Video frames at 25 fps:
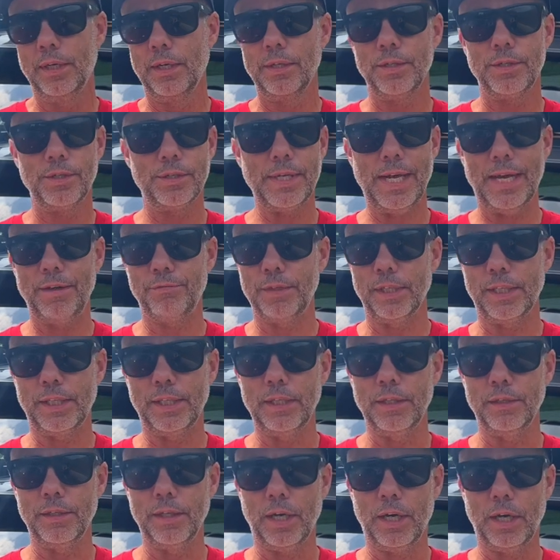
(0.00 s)
just have the
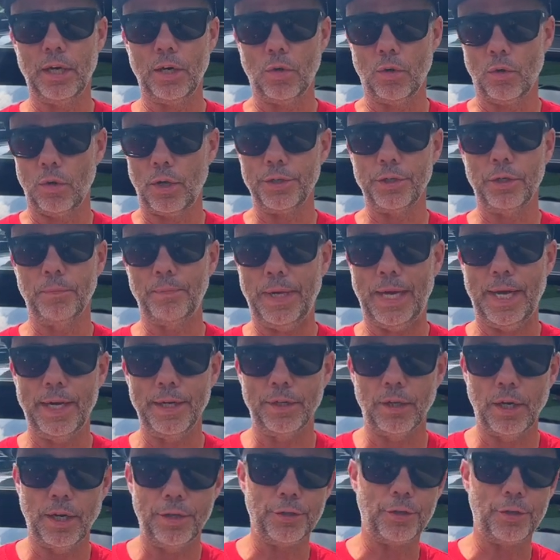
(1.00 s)
key there or on your body, all right?